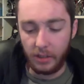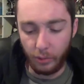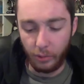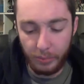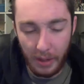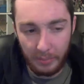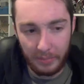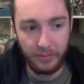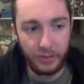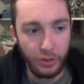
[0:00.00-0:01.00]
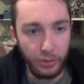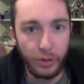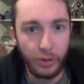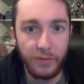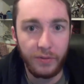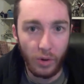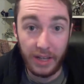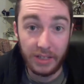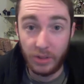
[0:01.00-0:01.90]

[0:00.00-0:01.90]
group up and do groups of 4 against a